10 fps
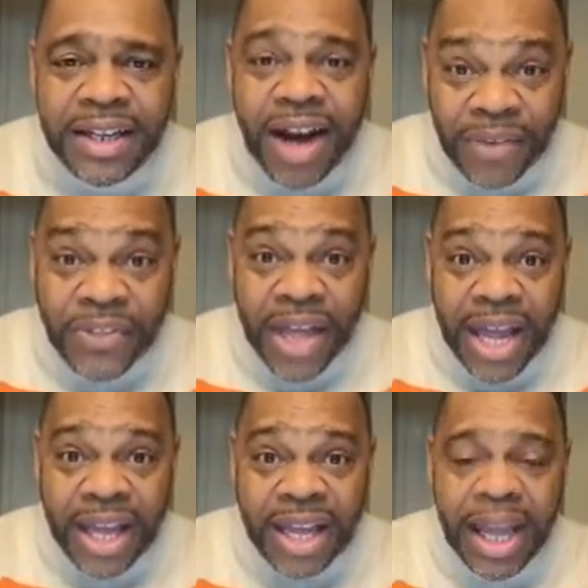of a
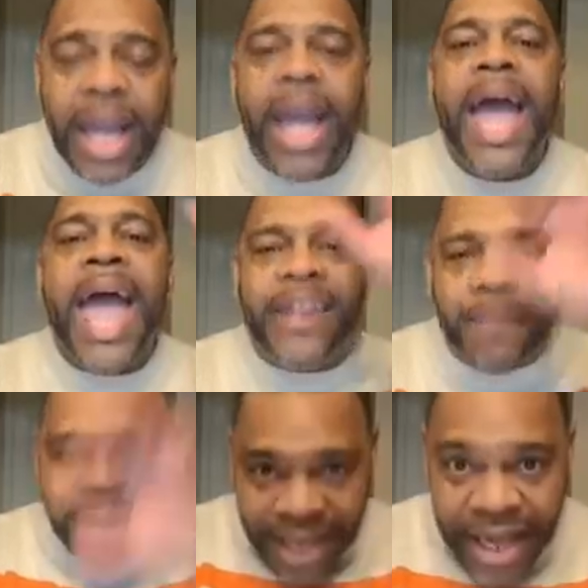thing at the
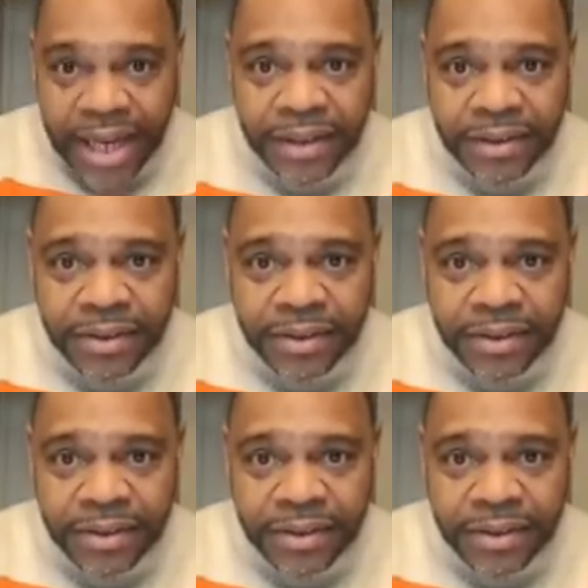beginning.